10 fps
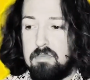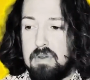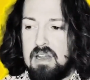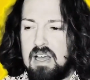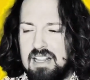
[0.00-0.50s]

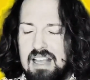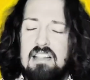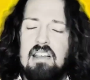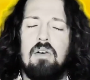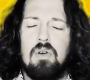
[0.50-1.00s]
But I
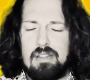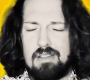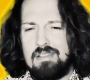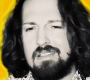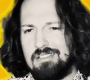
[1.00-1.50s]
liked how it
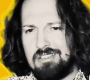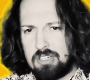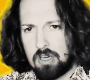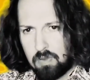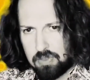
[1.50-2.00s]

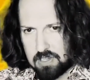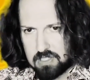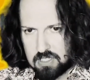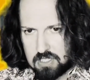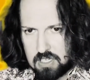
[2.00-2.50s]
showed
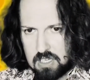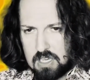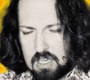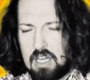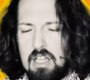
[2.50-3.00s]
this.
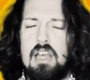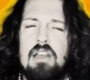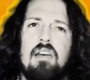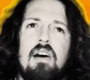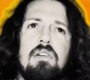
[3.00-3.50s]
I
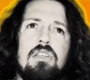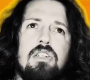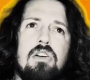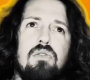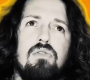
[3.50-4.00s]
liked how it
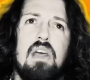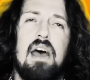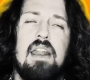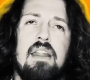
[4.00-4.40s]
showed that